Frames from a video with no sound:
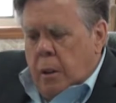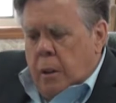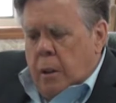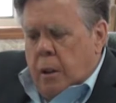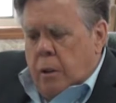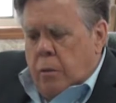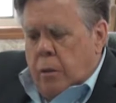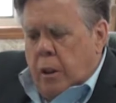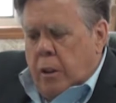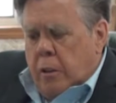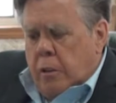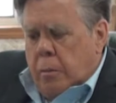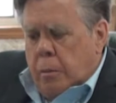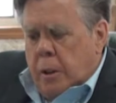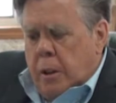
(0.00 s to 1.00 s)
he
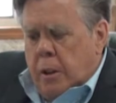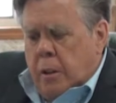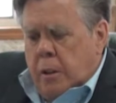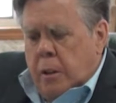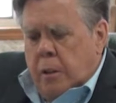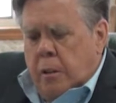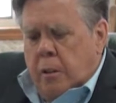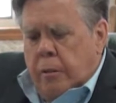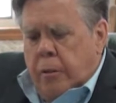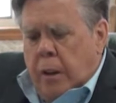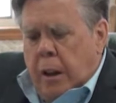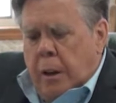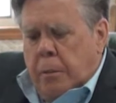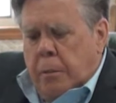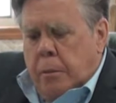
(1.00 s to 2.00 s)
transmitted that the
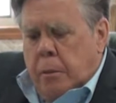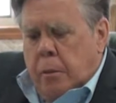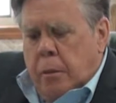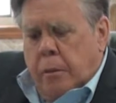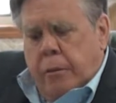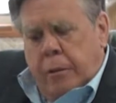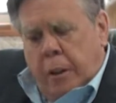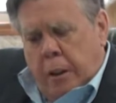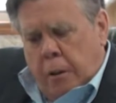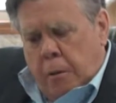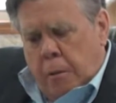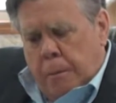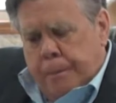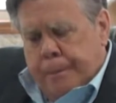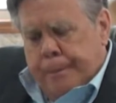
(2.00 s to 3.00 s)
flaps are on fire,